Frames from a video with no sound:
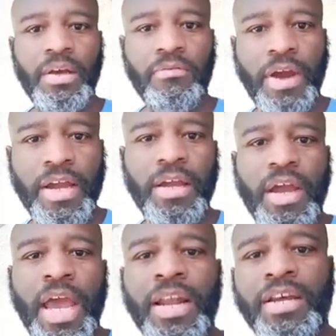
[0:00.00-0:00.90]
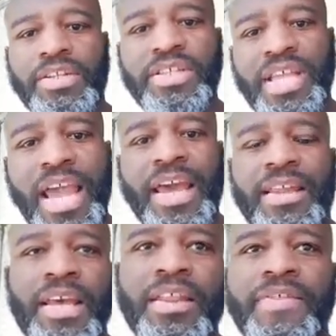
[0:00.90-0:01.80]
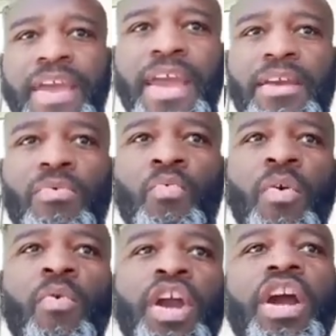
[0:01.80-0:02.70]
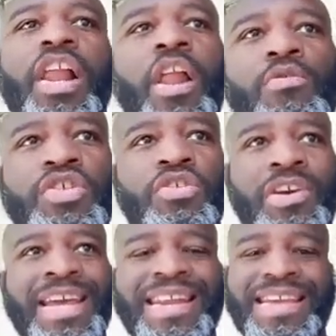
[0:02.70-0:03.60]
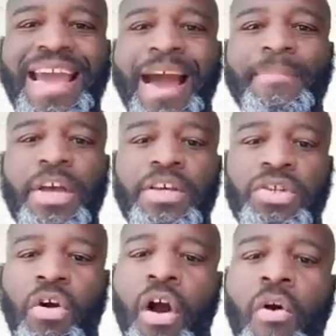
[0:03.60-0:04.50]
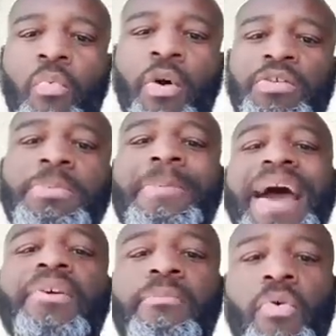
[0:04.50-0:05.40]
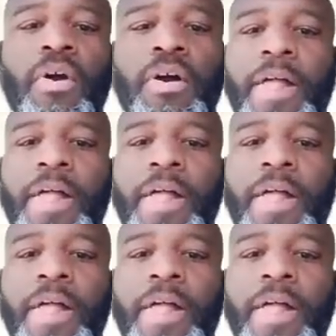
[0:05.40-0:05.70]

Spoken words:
Right? And understand, then we were closer in the gap, so our works matter more.